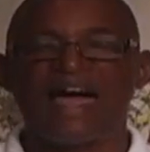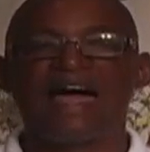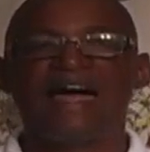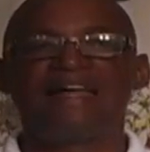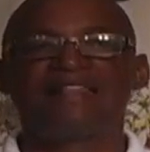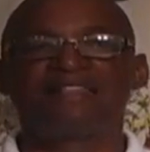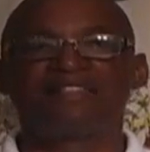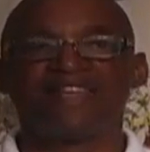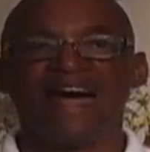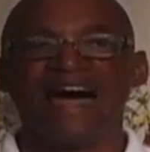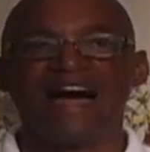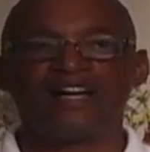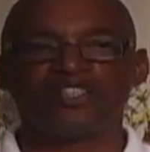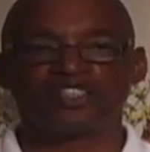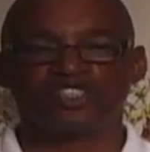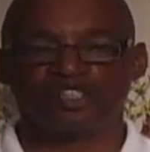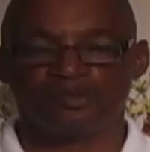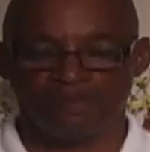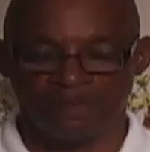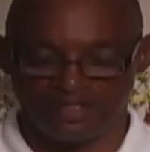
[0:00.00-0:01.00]
and thou
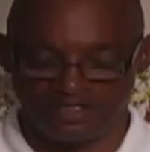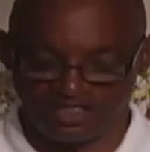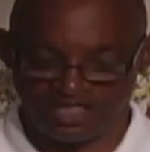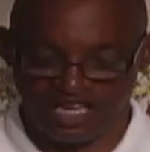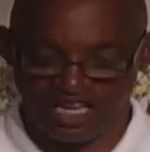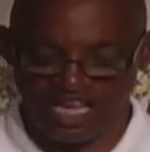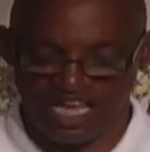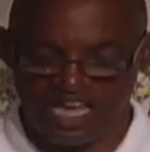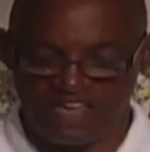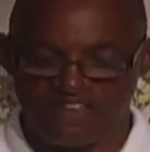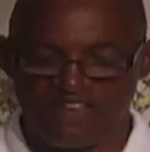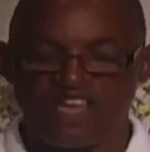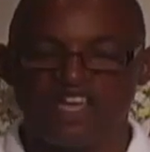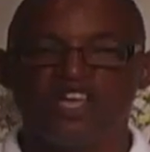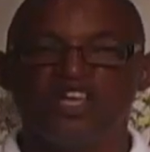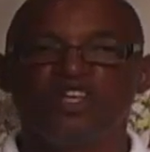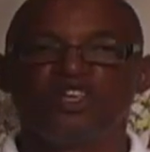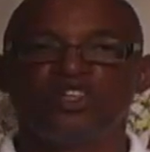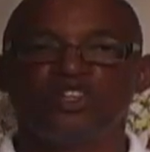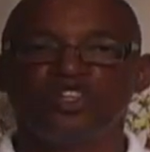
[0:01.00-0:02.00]
shalt be
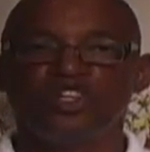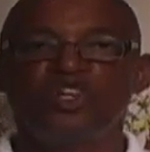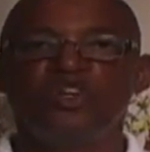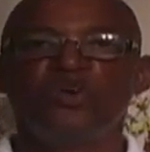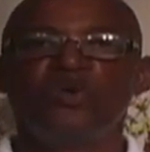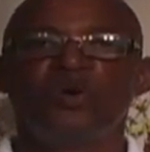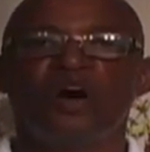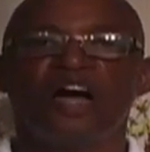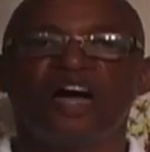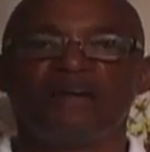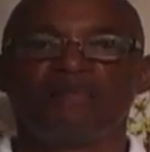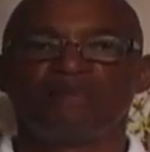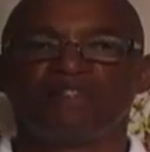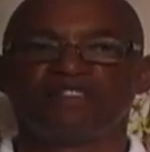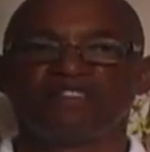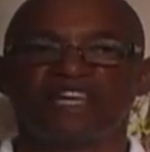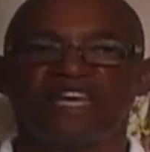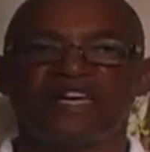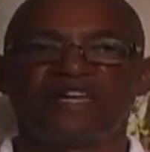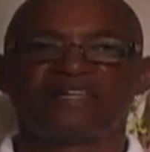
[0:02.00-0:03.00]
saved you have
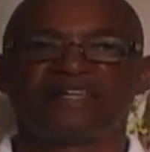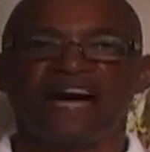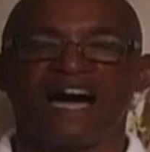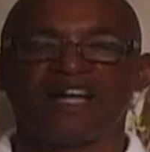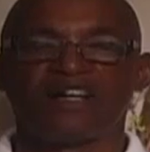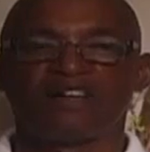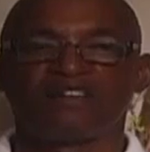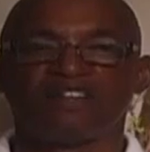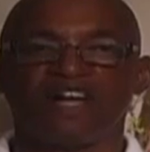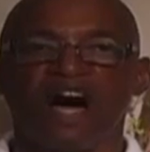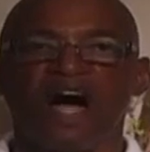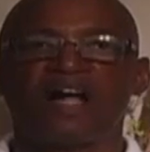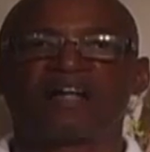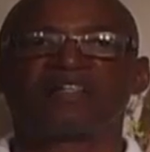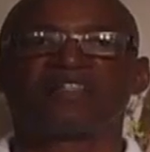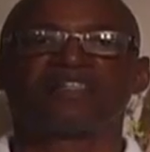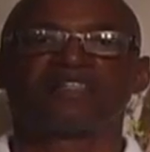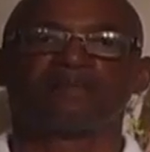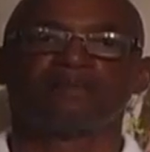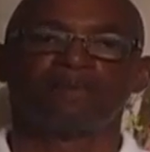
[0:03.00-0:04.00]
been taken out of
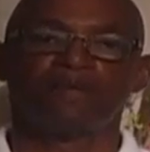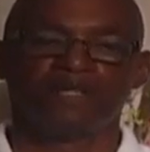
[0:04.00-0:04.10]
darkness,